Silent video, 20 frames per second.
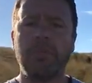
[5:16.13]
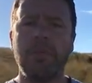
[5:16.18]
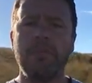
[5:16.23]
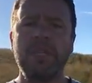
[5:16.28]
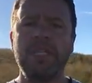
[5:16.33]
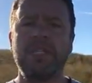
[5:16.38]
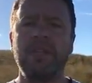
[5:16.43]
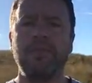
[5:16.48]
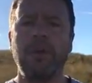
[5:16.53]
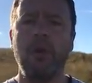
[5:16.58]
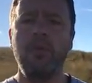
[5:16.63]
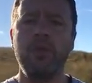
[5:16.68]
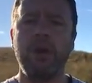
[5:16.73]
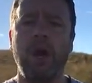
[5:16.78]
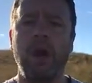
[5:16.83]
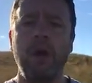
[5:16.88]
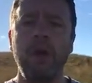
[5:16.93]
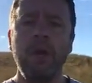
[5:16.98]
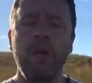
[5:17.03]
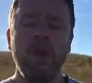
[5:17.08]
a permissive
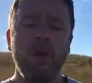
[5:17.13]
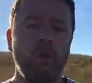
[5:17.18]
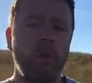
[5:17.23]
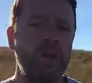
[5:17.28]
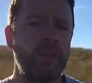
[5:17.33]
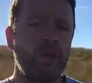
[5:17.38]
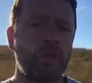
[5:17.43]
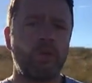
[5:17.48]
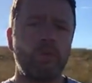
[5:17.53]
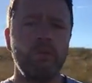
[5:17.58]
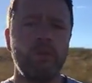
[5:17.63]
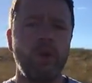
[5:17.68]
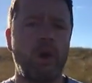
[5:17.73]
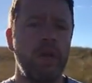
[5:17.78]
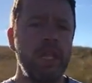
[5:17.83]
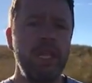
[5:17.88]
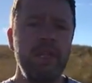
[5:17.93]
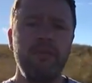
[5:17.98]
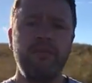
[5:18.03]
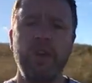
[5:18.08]
owner, whether
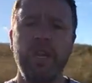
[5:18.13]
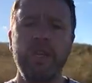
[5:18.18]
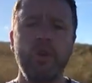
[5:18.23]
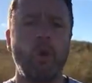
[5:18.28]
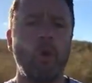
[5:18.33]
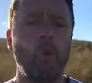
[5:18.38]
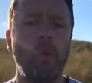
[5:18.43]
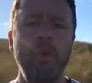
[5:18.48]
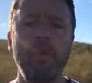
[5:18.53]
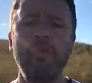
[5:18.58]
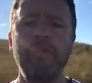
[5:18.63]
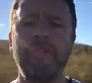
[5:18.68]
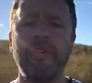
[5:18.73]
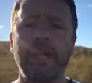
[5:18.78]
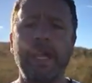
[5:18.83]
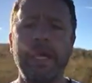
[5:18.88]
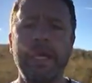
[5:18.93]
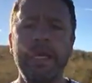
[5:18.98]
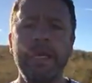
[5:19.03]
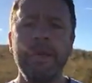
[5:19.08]
naively or
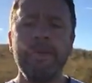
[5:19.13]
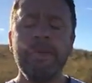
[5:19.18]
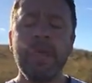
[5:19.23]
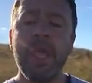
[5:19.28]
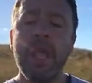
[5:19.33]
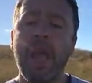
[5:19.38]
willfully,